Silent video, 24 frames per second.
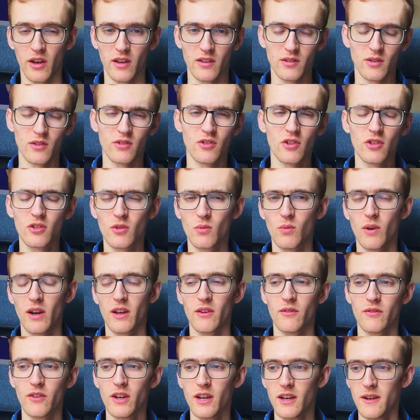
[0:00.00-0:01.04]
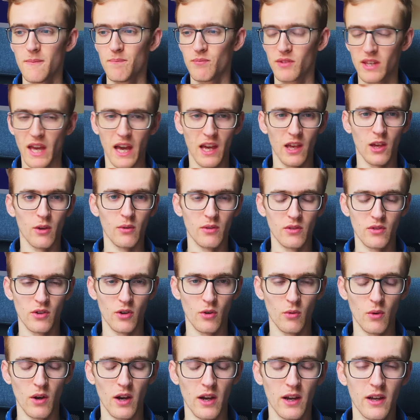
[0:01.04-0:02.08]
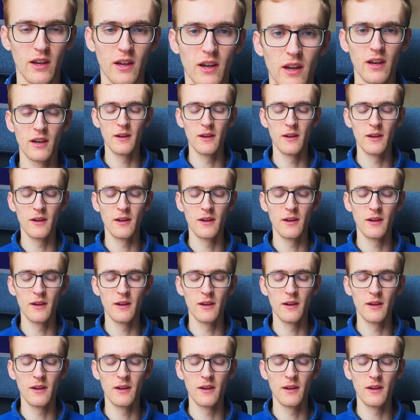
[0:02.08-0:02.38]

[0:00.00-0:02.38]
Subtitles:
So it's just a way of getting you into your work.